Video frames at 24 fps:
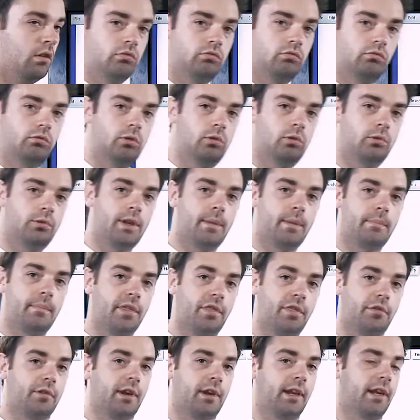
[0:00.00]
Rule number
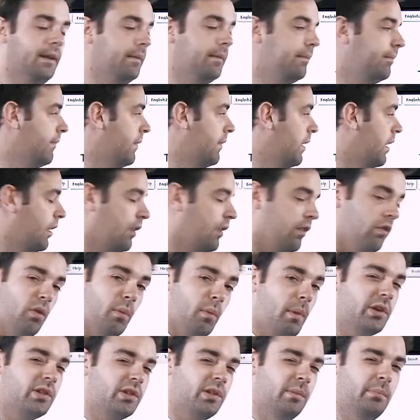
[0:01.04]
3, the
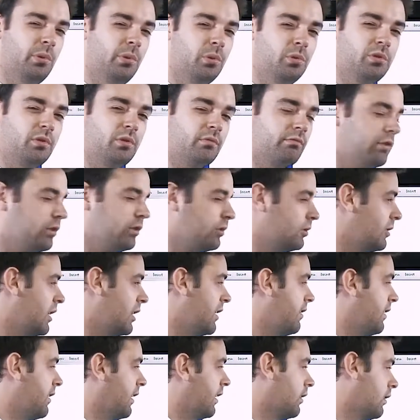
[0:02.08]
most important rule, I
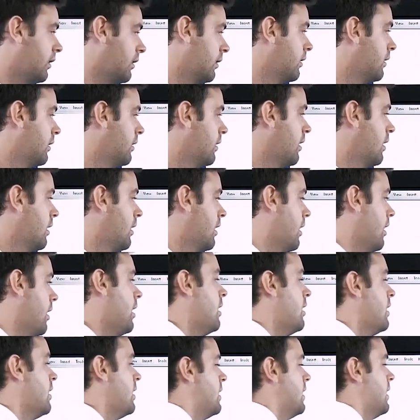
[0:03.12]
think,
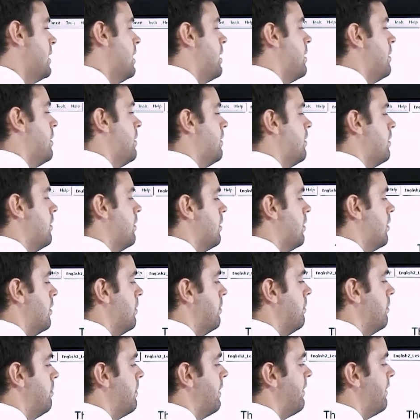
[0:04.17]
I
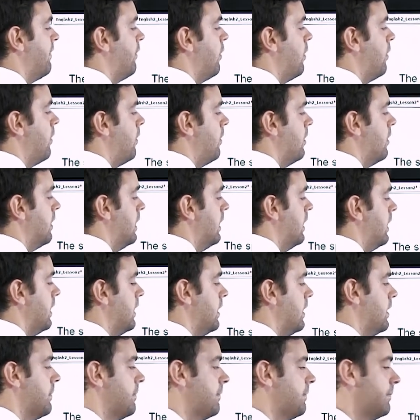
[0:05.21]
before
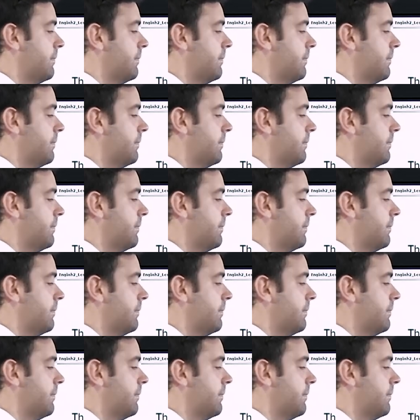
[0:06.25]
E.